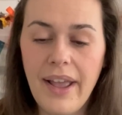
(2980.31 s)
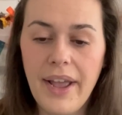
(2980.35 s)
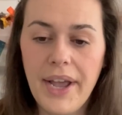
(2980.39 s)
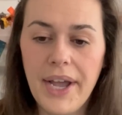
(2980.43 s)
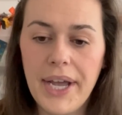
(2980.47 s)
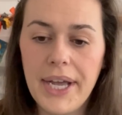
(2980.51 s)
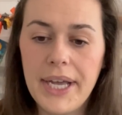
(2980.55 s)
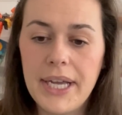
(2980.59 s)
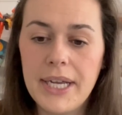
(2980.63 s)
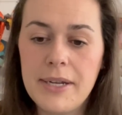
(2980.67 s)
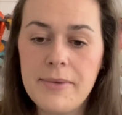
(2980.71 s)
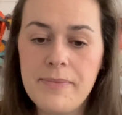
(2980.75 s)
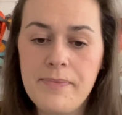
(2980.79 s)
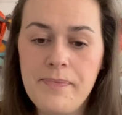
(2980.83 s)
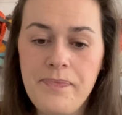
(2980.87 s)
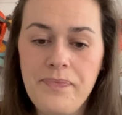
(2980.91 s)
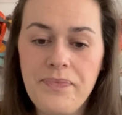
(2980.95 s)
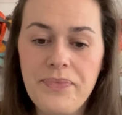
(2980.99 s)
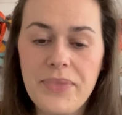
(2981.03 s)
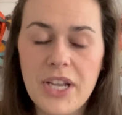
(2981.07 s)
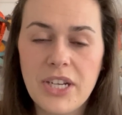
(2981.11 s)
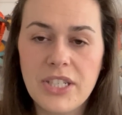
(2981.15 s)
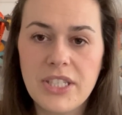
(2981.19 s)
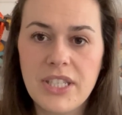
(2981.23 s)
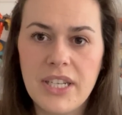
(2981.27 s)

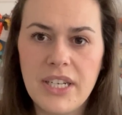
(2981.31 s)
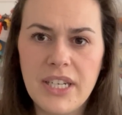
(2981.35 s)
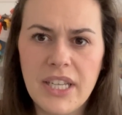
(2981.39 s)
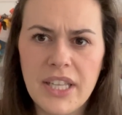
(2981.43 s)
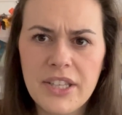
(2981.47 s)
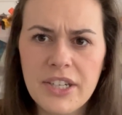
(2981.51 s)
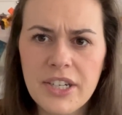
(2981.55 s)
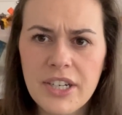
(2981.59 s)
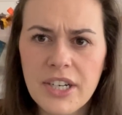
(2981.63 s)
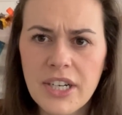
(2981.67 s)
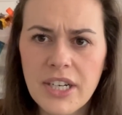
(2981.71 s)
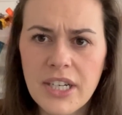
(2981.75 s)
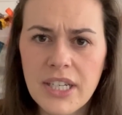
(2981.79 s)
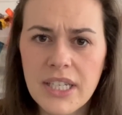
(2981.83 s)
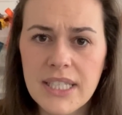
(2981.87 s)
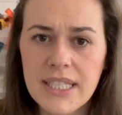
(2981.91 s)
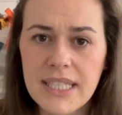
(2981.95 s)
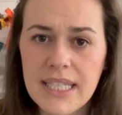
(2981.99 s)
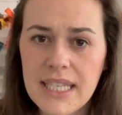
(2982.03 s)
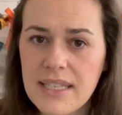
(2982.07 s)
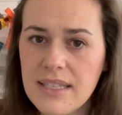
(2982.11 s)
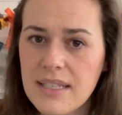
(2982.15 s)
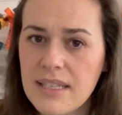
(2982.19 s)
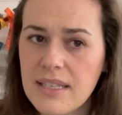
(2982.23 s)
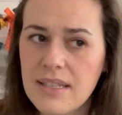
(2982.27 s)
There's another
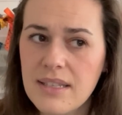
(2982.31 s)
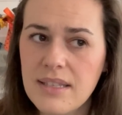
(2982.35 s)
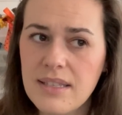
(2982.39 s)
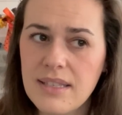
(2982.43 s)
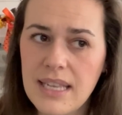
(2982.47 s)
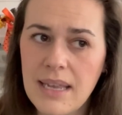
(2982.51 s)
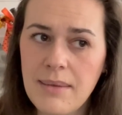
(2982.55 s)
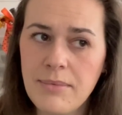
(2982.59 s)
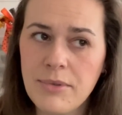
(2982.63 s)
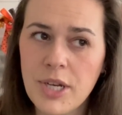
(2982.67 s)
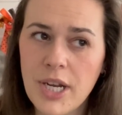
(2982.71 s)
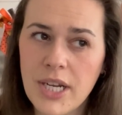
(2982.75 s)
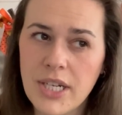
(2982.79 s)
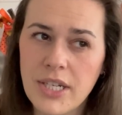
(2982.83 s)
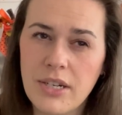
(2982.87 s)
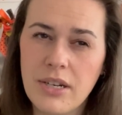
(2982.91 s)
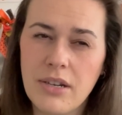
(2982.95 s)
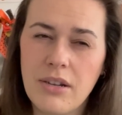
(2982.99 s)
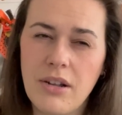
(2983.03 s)
season, same director,